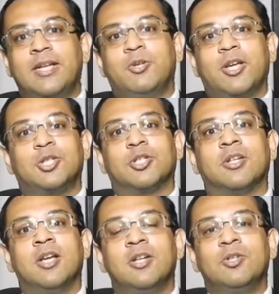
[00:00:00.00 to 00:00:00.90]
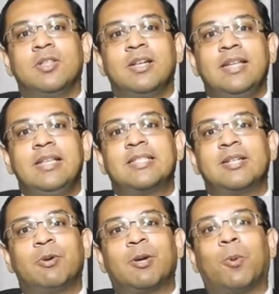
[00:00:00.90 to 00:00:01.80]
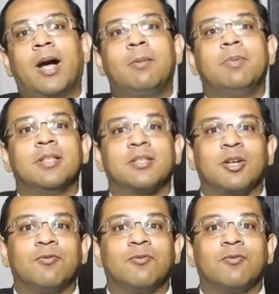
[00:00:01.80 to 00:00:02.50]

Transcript: education to the needs and requirements